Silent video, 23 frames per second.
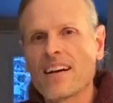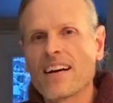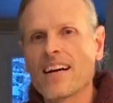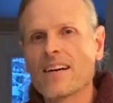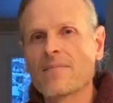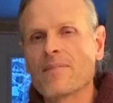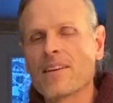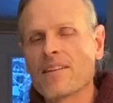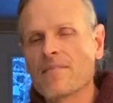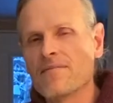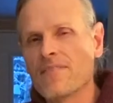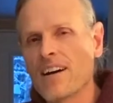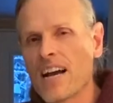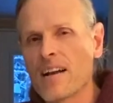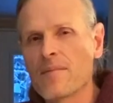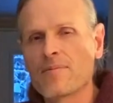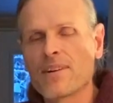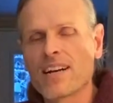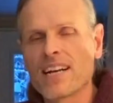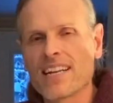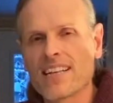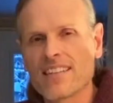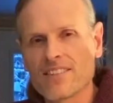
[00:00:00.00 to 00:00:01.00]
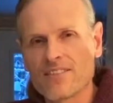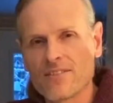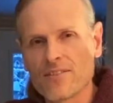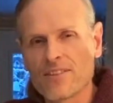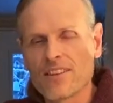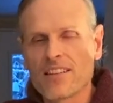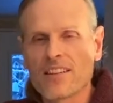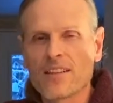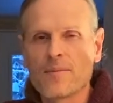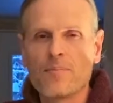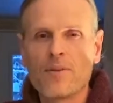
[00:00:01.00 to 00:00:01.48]
They vibrate it
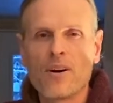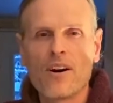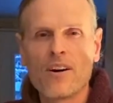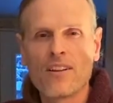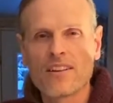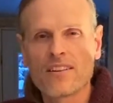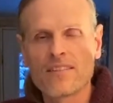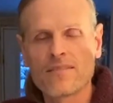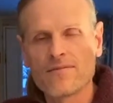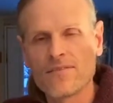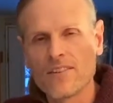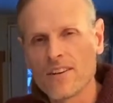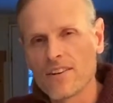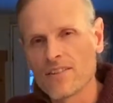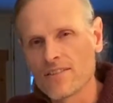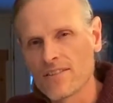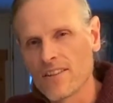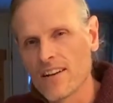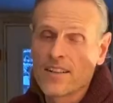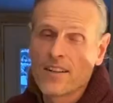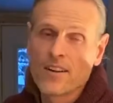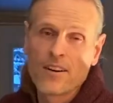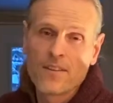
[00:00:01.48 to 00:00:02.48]
so that the pollen falls off.